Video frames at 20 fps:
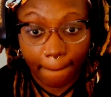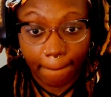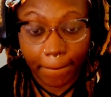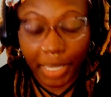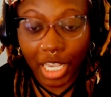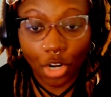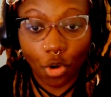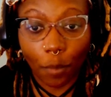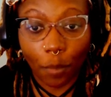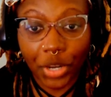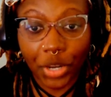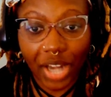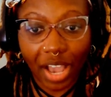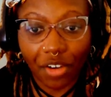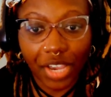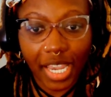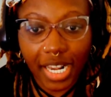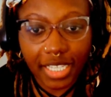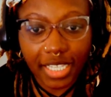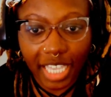They don't put
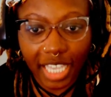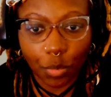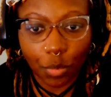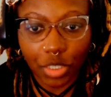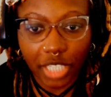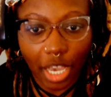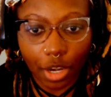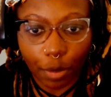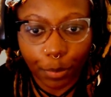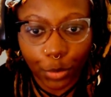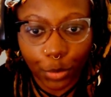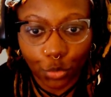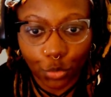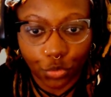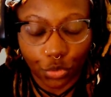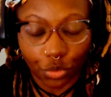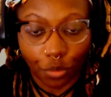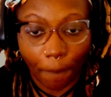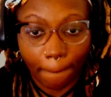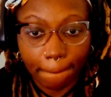out anything without
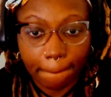approval.